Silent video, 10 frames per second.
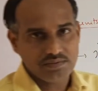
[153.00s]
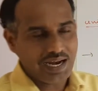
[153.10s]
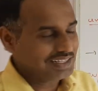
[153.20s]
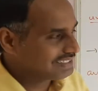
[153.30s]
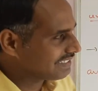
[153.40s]

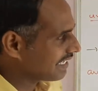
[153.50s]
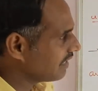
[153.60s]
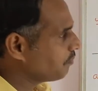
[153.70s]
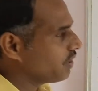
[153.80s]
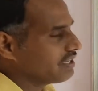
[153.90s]
And the
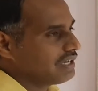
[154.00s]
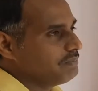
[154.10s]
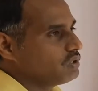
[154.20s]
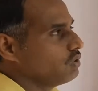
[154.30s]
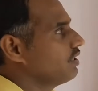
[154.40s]
second point
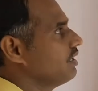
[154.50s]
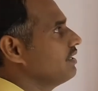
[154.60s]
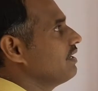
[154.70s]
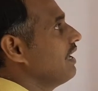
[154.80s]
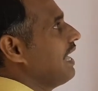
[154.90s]
coming to
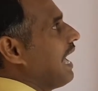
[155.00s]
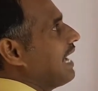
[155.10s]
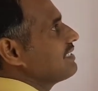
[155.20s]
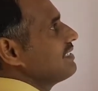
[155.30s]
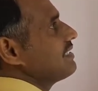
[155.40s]
here,
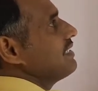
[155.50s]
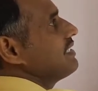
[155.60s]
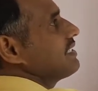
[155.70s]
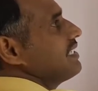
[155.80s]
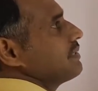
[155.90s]
as it is a
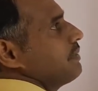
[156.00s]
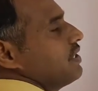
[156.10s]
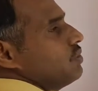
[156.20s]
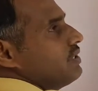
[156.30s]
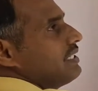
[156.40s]
distance per
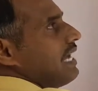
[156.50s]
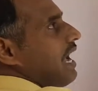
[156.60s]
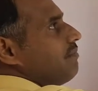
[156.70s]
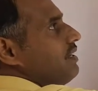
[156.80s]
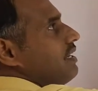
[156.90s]
unit
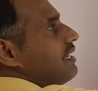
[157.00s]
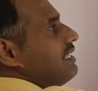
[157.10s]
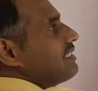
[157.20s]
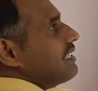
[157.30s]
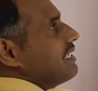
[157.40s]
time,
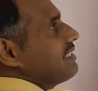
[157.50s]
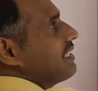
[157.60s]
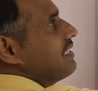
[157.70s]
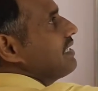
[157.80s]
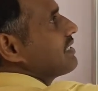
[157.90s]
distance is a